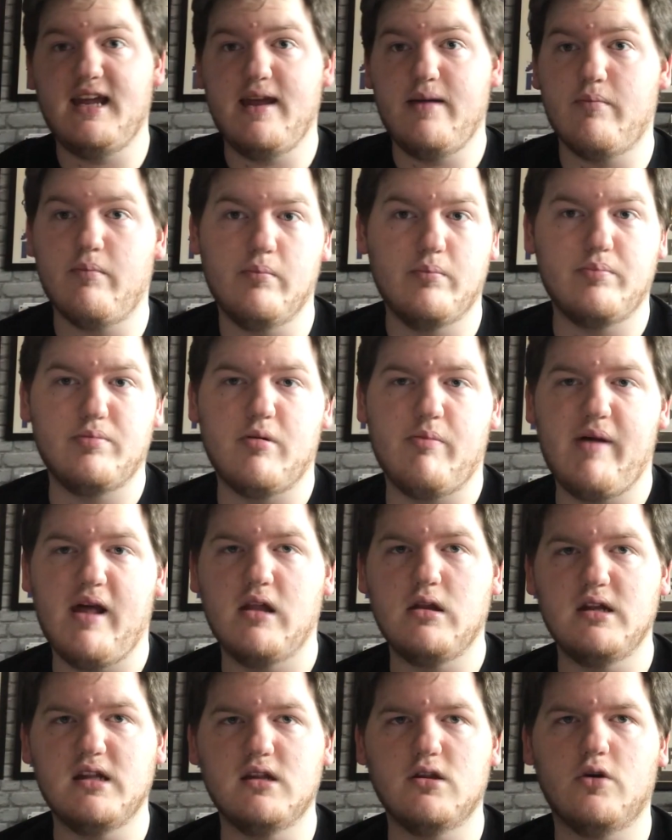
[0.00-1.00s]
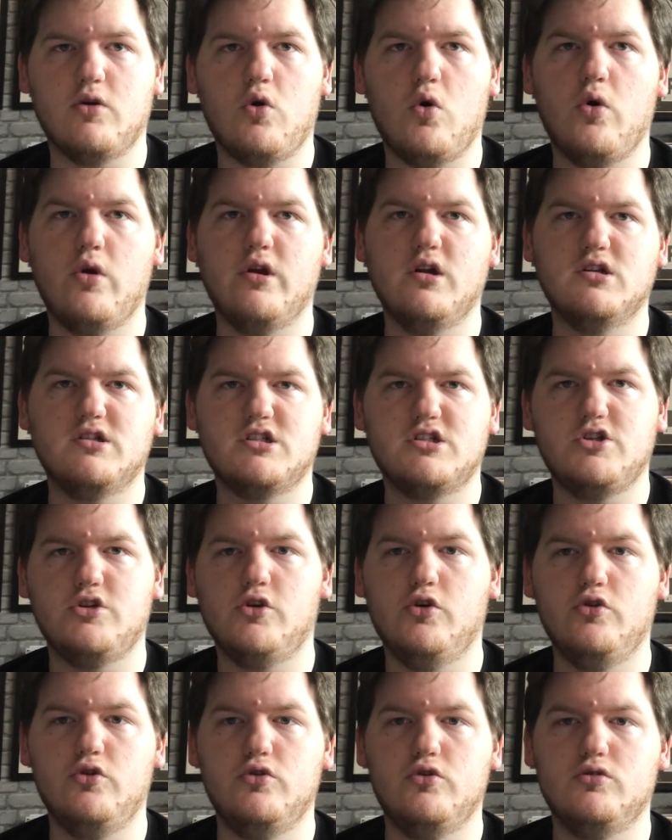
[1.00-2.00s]
him propelling the Hornets
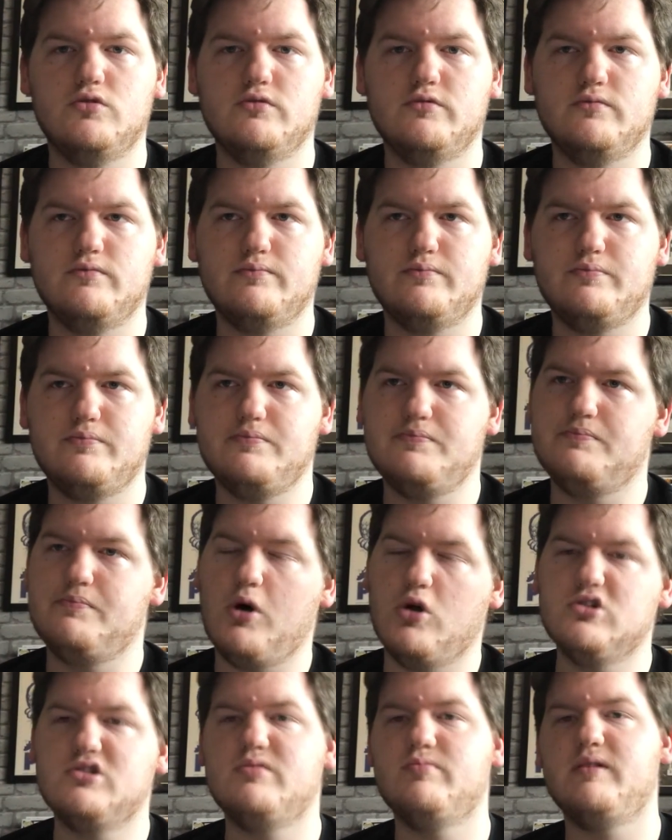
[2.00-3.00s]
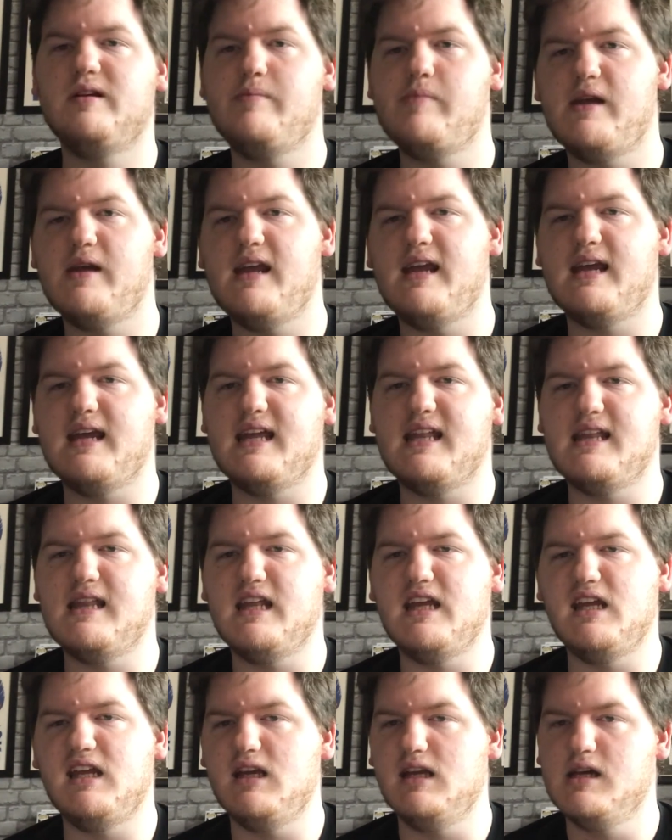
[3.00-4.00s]
to possibly being in
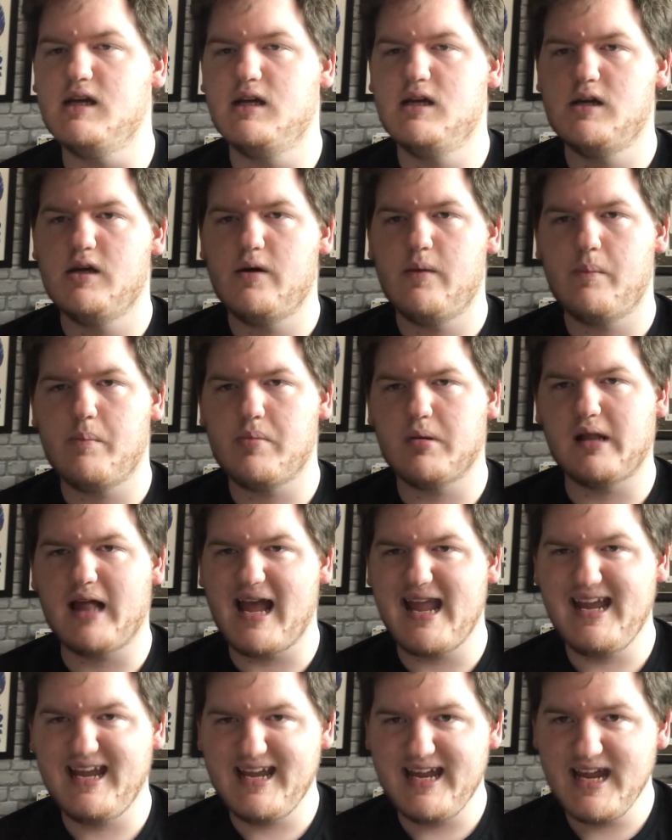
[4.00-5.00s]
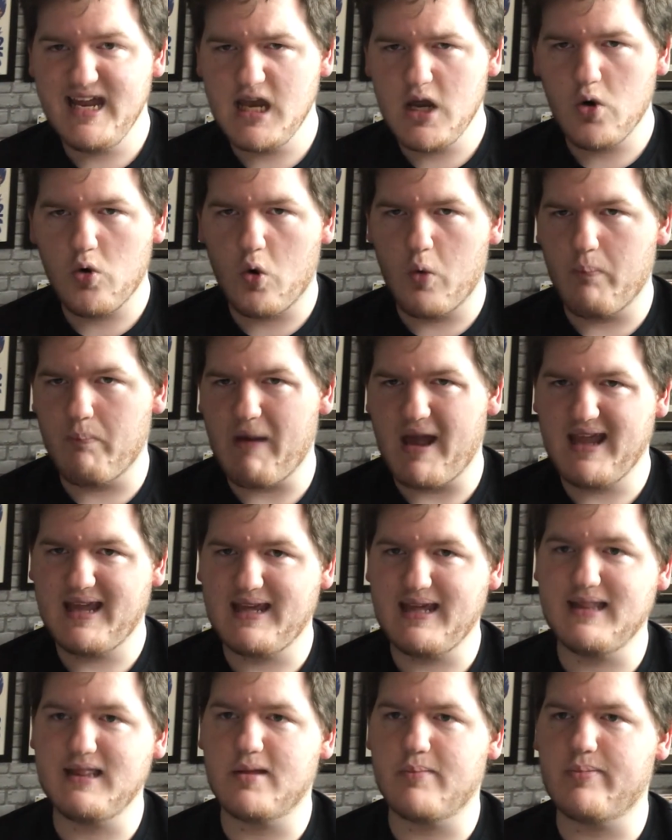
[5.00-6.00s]
the play in or
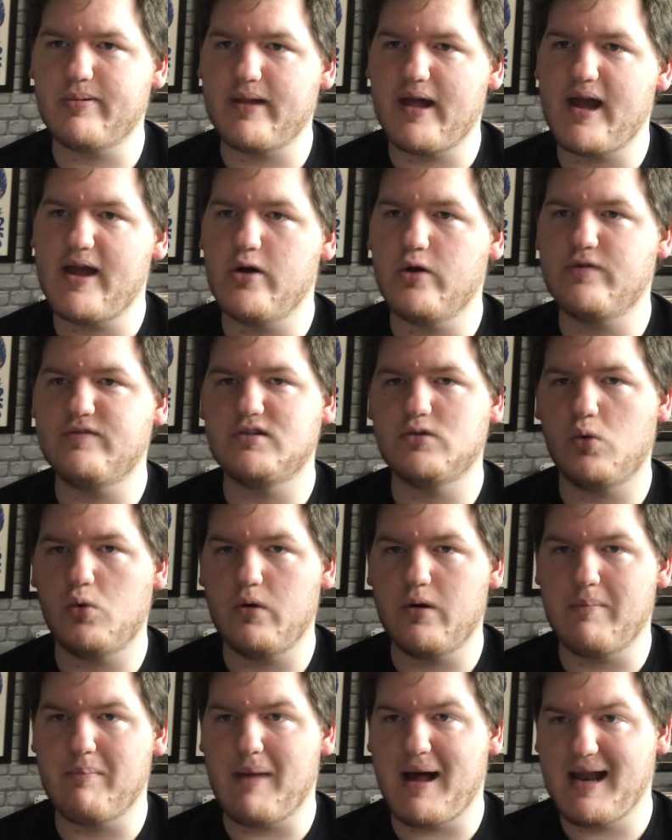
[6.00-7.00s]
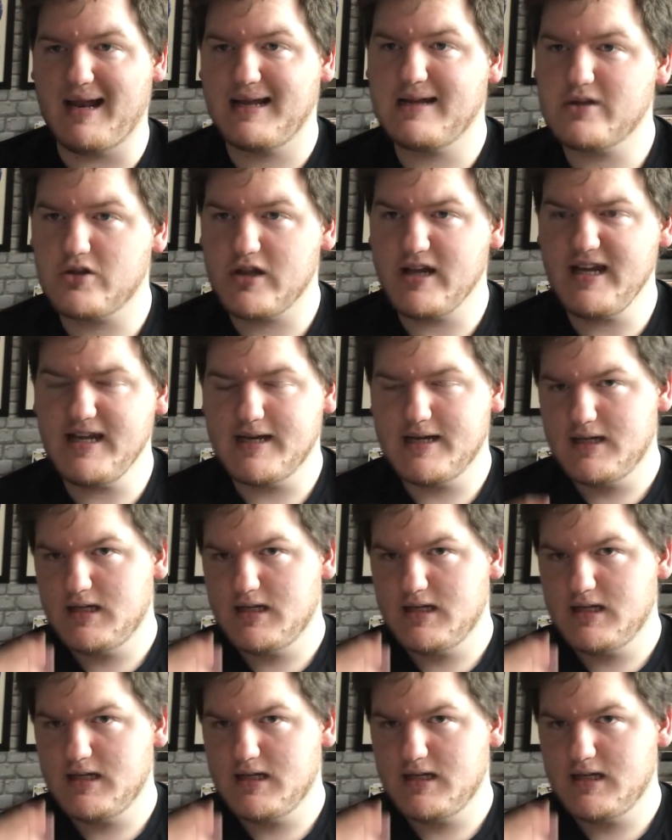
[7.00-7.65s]
making the playoffs automatically.